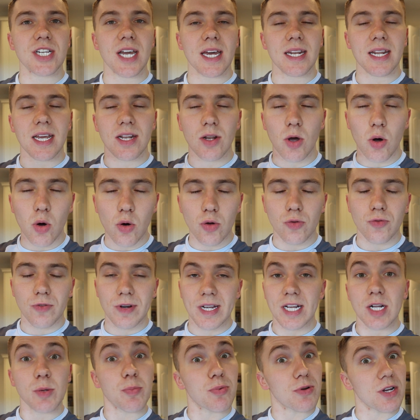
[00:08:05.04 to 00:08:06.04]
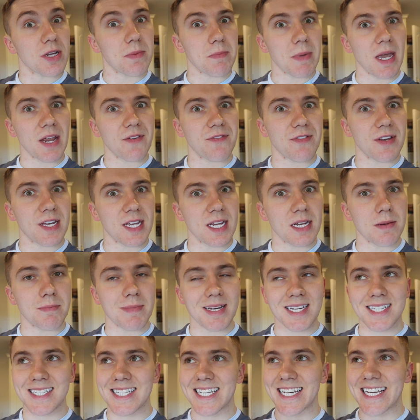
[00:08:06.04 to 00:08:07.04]
get an unreal pre-made fajita
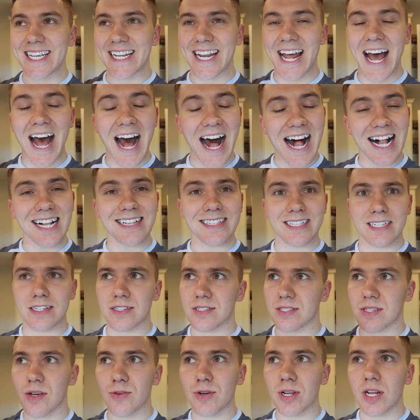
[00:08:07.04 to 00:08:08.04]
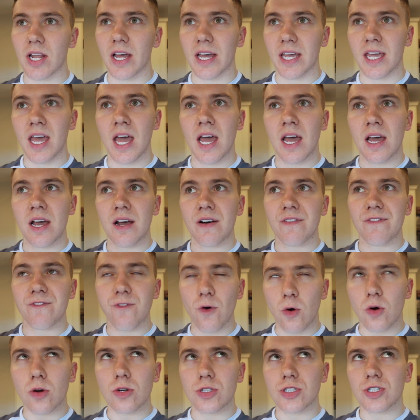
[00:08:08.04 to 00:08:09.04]
mix in Aldi. There's only like
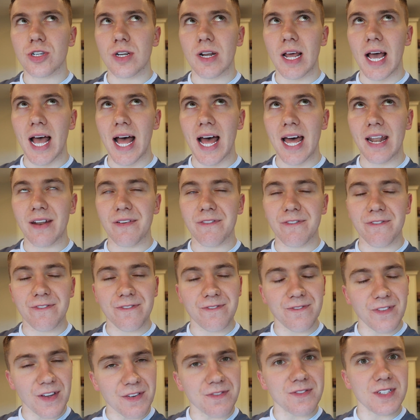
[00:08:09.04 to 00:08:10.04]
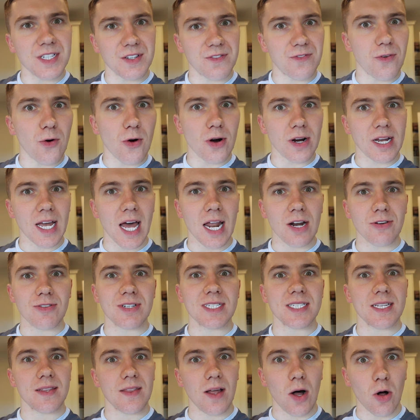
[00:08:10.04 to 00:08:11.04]
454
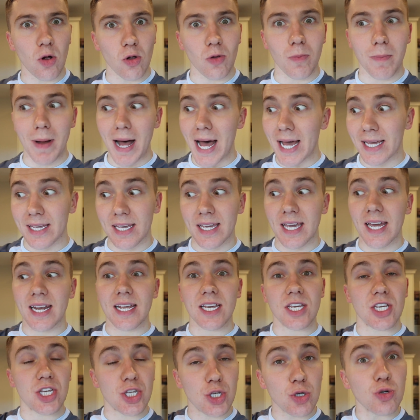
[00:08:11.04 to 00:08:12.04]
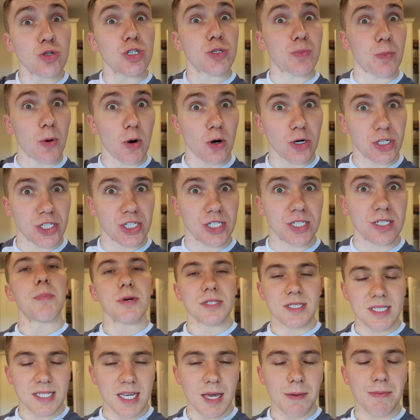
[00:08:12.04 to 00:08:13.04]
calories in the whole bag. You get a huge portion,
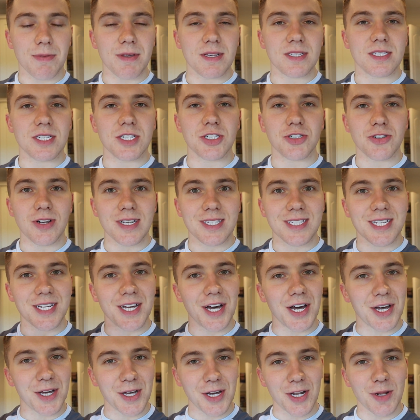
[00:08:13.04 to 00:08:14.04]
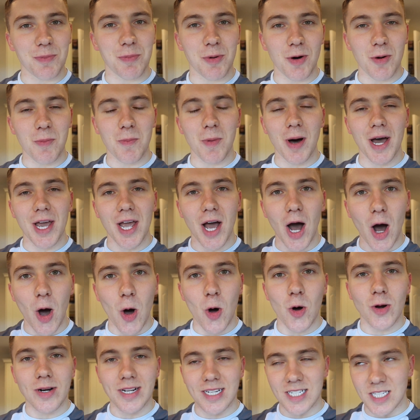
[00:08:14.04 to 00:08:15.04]
but to keep things interesting, I'm gonna put my
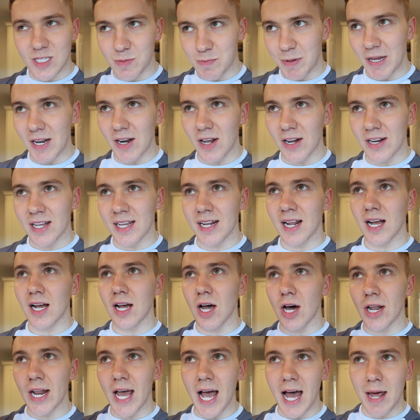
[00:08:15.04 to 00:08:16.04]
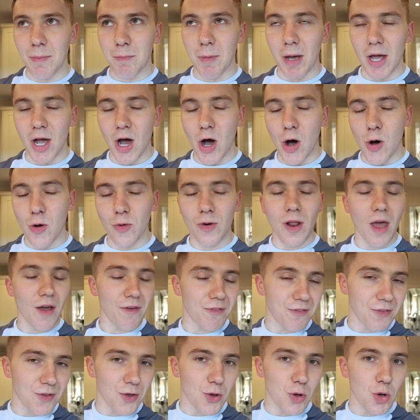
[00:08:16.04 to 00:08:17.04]
own spin on it. Gonna add my own
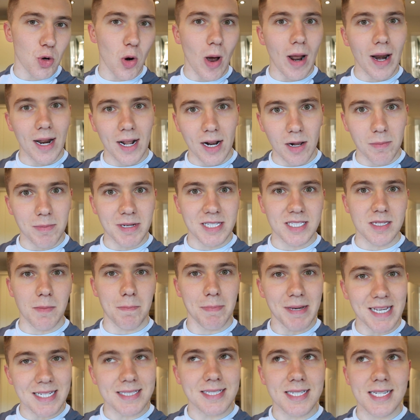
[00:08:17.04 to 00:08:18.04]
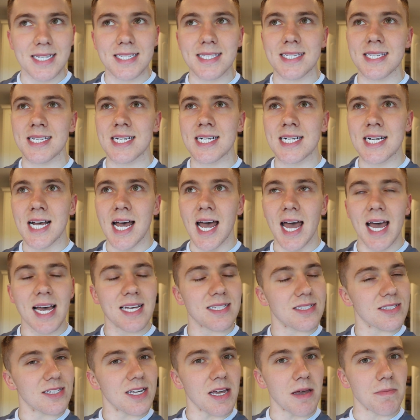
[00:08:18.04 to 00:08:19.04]
few little bits and pieces.
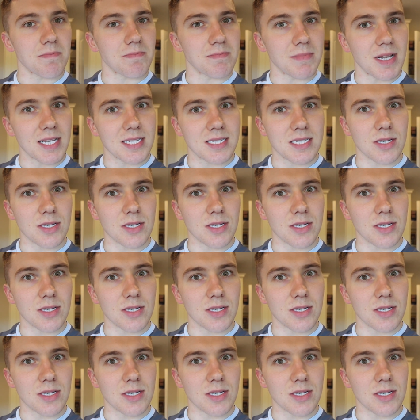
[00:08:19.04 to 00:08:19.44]
So yeah, let's